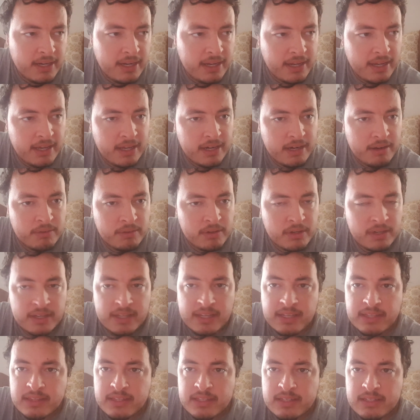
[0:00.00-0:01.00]
and I want to
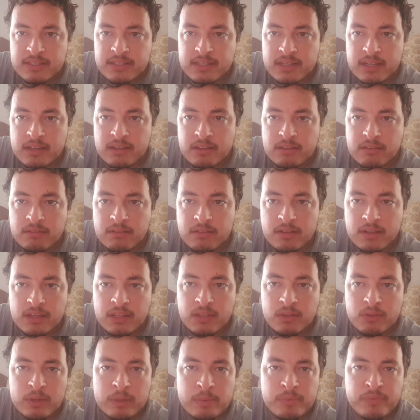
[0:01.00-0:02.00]
get this uh, out
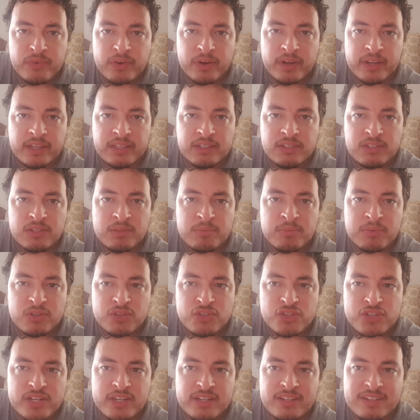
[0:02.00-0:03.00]
of the way before I get to the
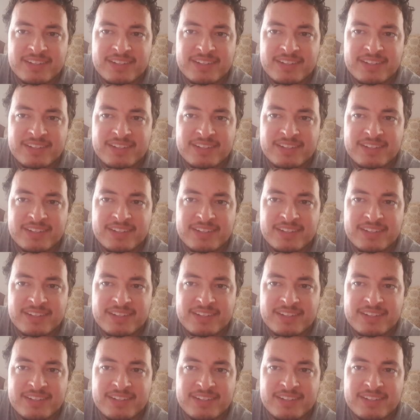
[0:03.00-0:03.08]
bullshit.